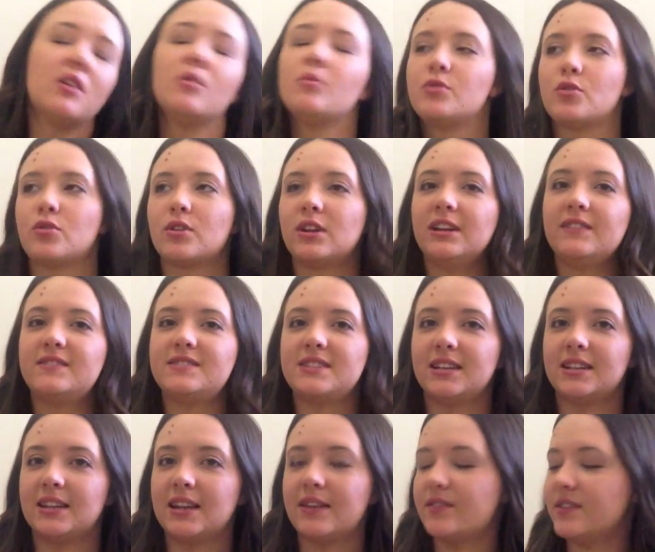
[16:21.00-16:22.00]
with all the
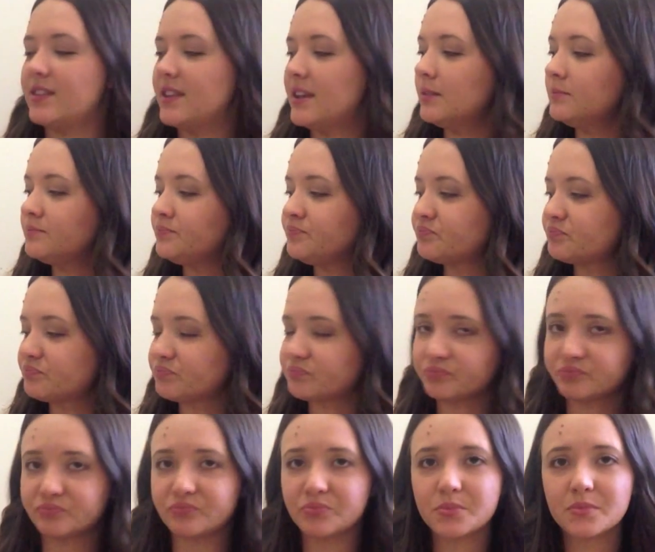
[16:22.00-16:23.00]
lifting and everything.
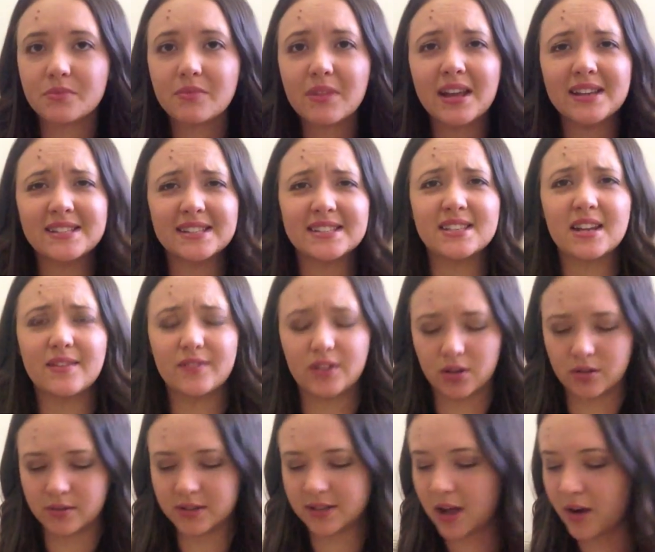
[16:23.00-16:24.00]

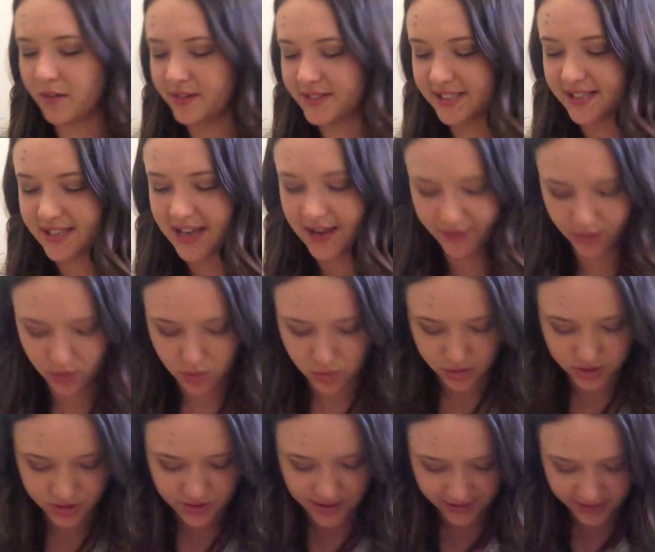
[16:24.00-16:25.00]
I obviously didn't have the
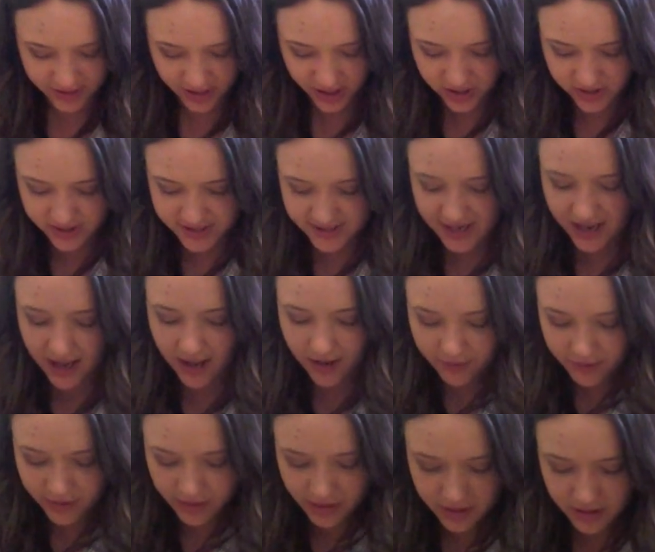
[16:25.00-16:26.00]
core strength that I used to
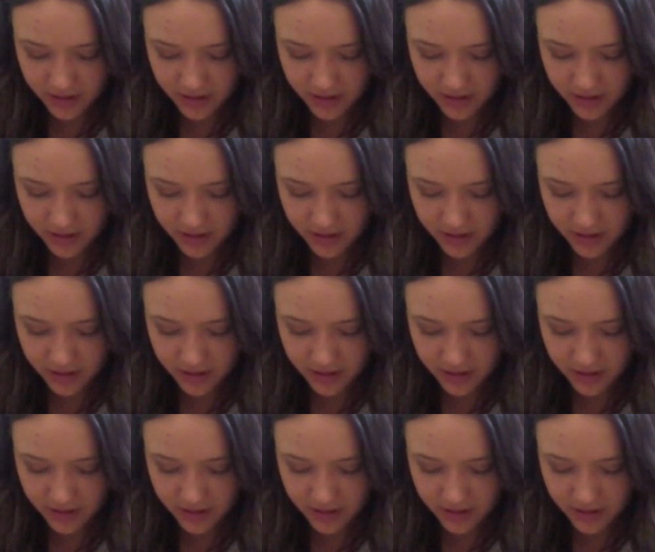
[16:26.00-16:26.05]
have.